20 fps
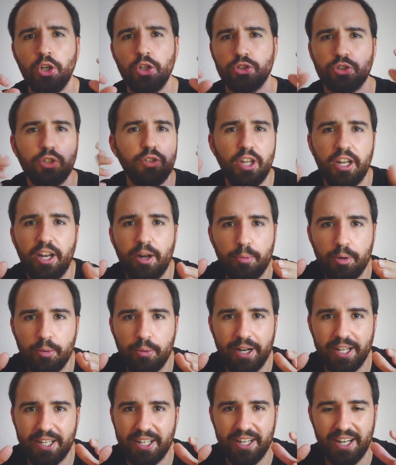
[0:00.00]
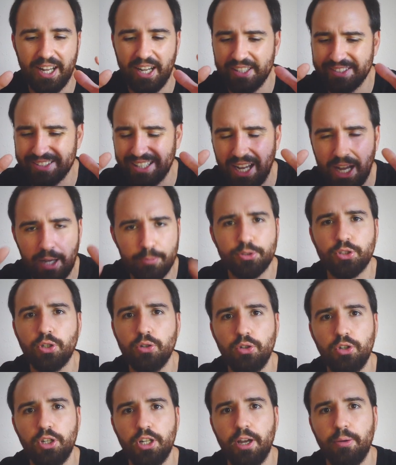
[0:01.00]
so that everybody can have
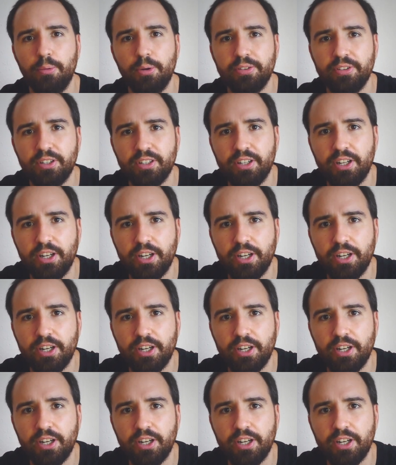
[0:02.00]
absolutely everything they